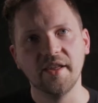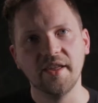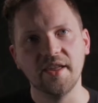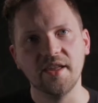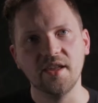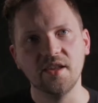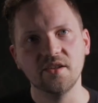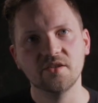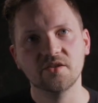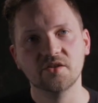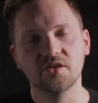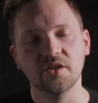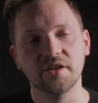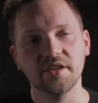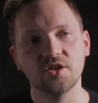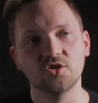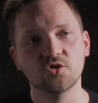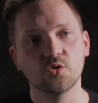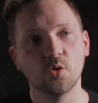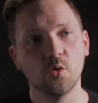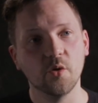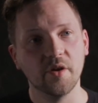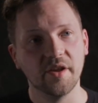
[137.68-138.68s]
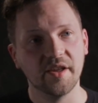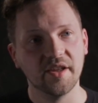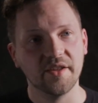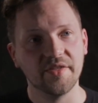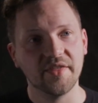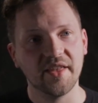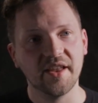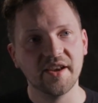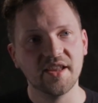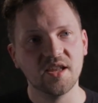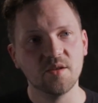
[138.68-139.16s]
he studied drawing,
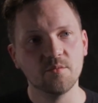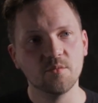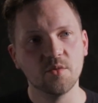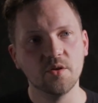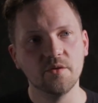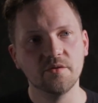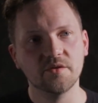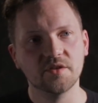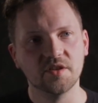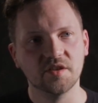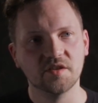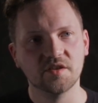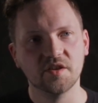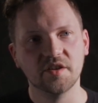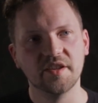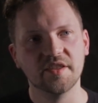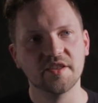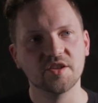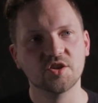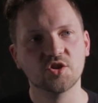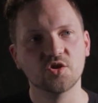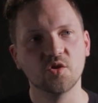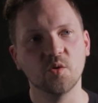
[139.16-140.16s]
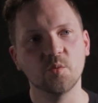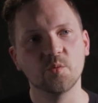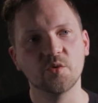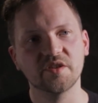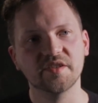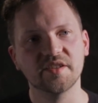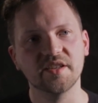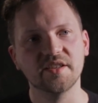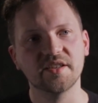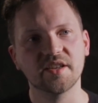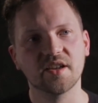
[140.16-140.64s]
and then he moved to study at the Chambre
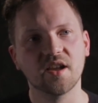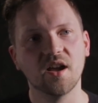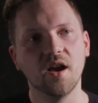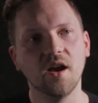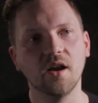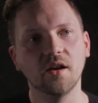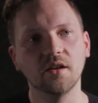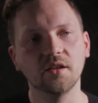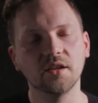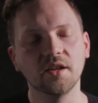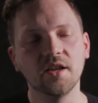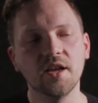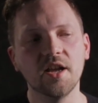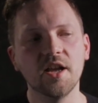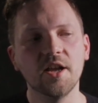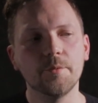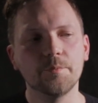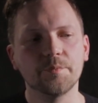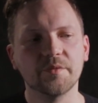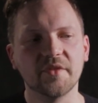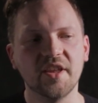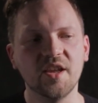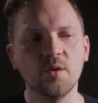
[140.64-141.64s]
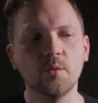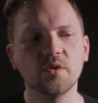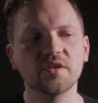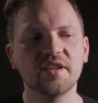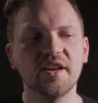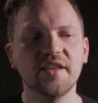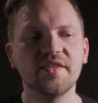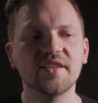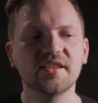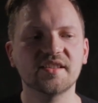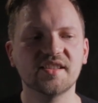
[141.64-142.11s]
Syndicale. He
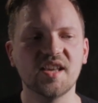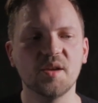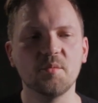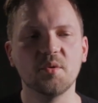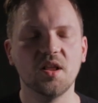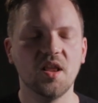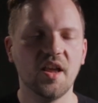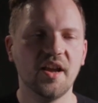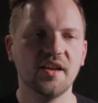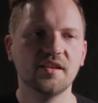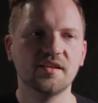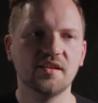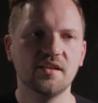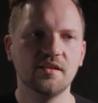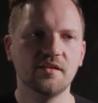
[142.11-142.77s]
wasn't in the same class